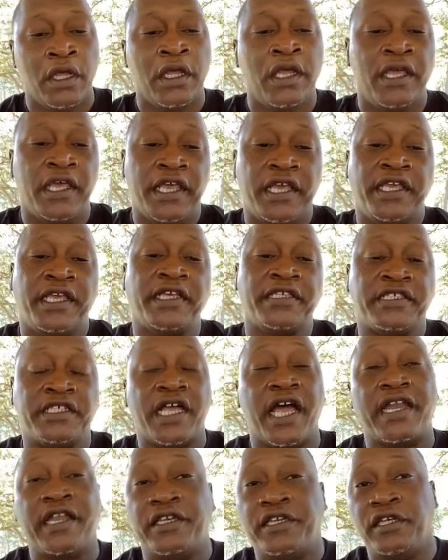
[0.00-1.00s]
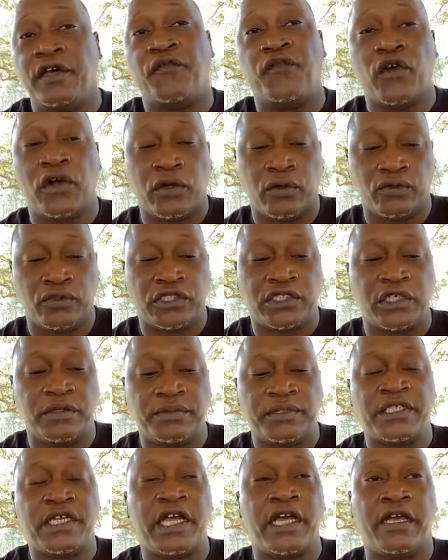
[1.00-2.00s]
It gets kind of difficult
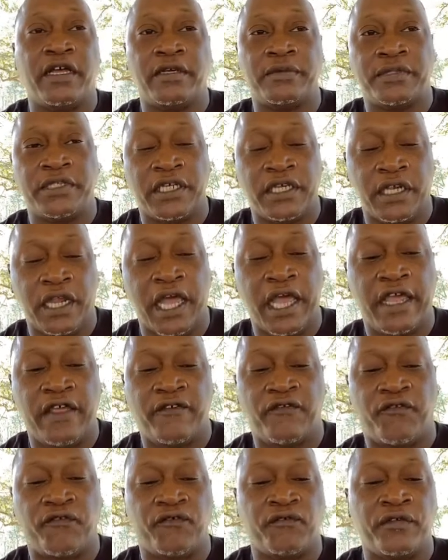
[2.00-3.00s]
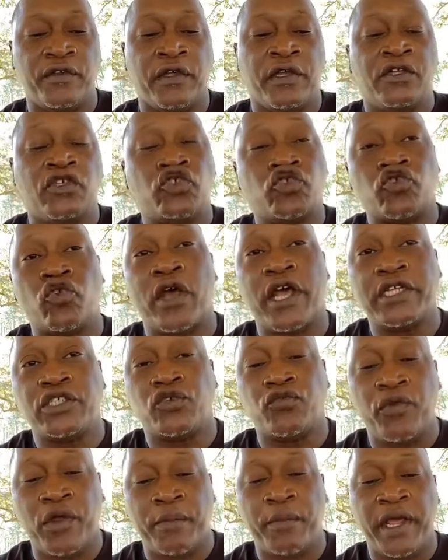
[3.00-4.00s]
sometimes in life trying
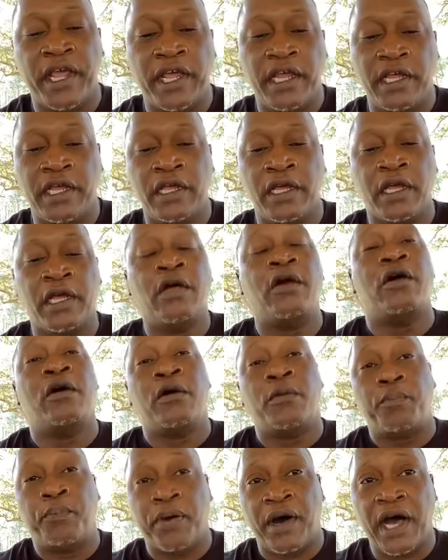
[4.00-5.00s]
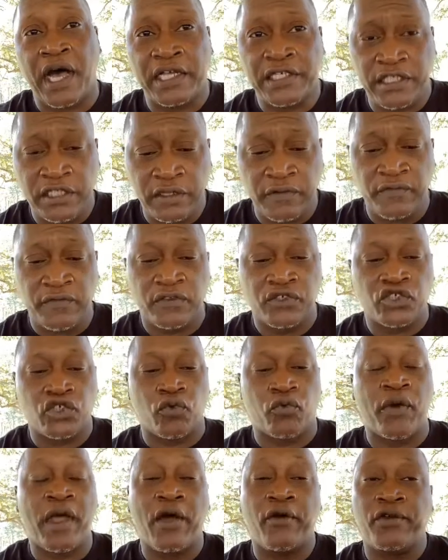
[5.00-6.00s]
to remain positive
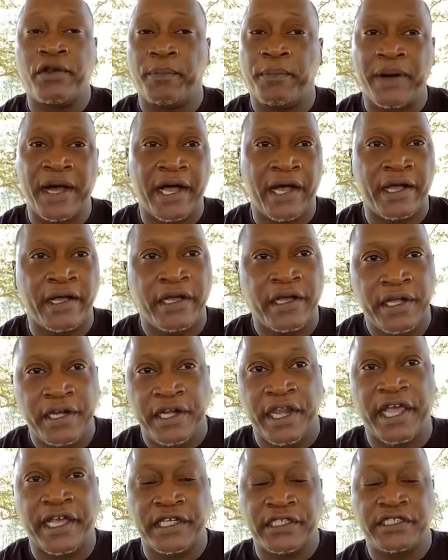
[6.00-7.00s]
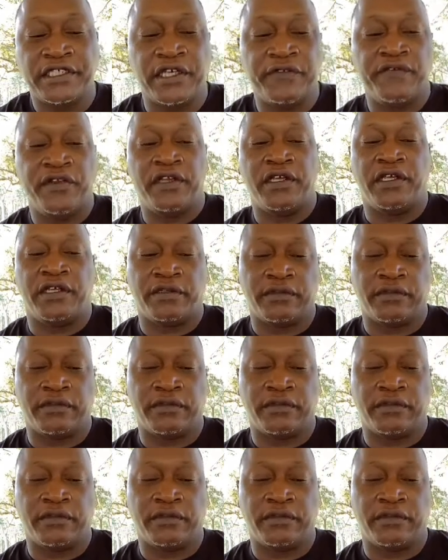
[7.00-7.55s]
surrounded by negativity.